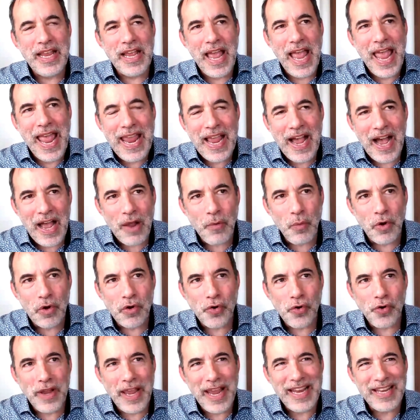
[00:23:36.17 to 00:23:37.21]
AI will
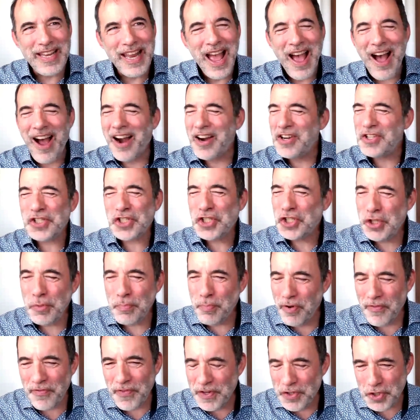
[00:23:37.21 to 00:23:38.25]
create are
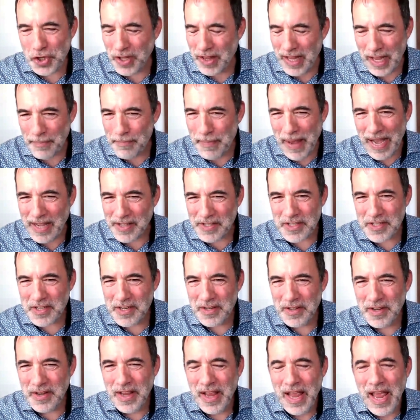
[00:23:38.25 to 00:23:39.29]
superficial at best.
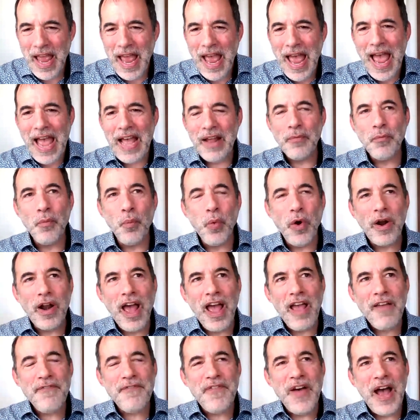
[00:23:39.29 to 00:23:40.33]
Mm-hmm. And what
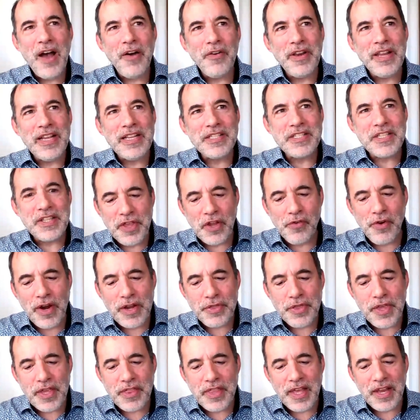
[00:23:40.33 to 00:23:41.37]
I found is the
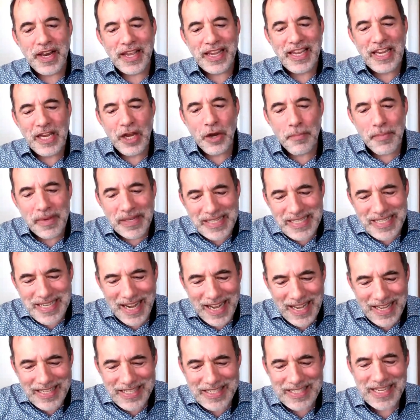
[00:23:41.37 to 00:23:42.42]
great thing that a human
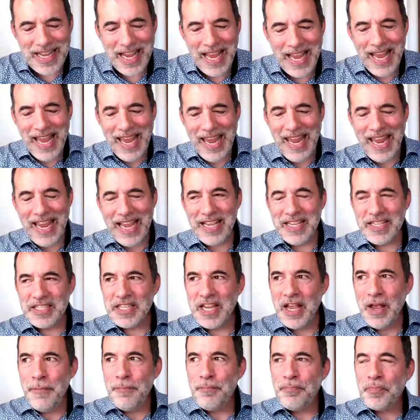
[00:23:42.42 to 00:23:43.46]
does is
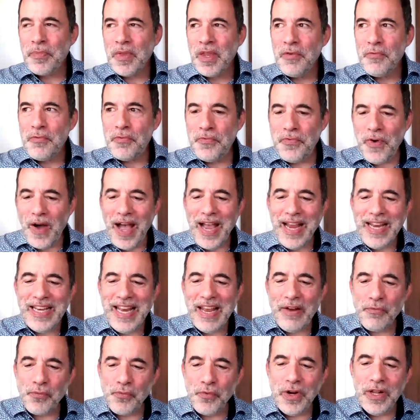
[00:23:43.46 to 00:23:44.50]
find
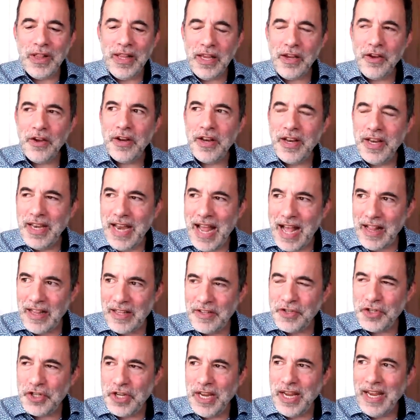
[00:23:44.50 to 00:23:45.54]
a really good
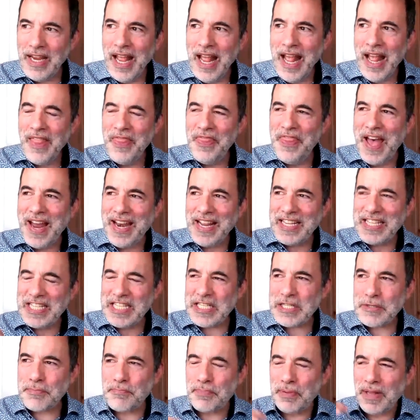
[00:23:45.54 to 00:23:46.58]
analogy that
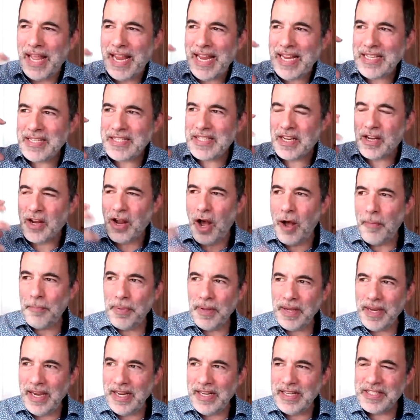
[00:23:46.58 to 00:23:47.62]
explains a
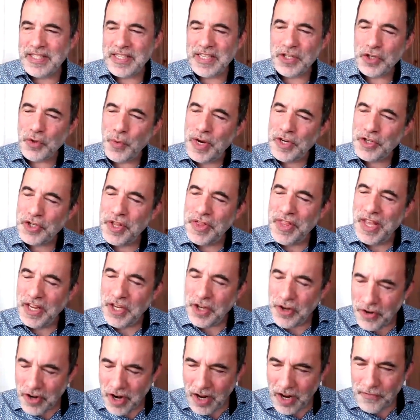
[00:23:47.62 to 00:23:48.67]
complicated situation that
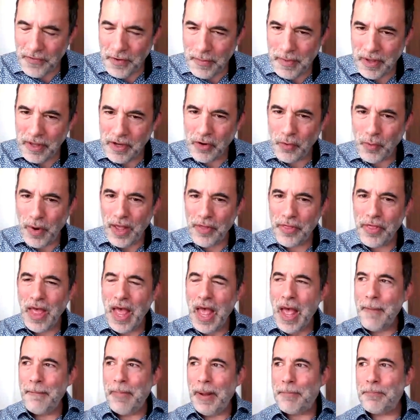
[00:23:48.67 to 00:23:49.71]
you're not familiar with,
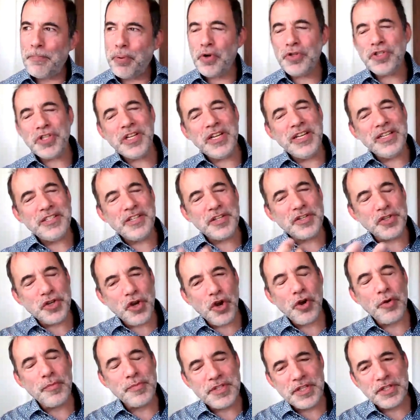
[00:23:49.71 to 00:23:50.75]
but puts it into
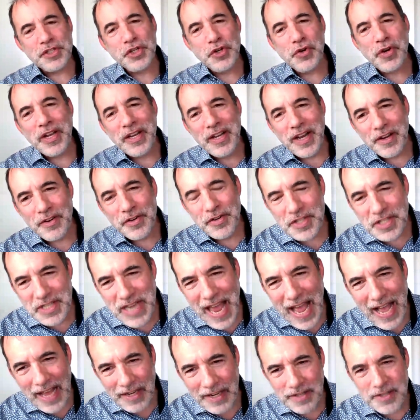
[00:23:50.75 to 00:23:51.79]
terms that you can
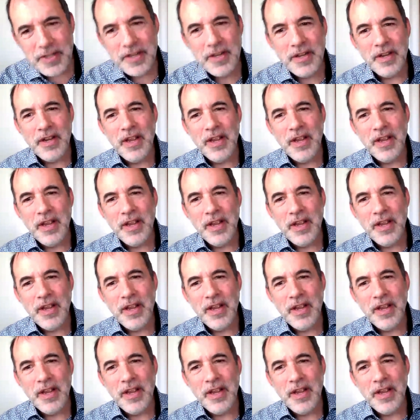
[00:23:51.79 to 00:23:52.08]
understand.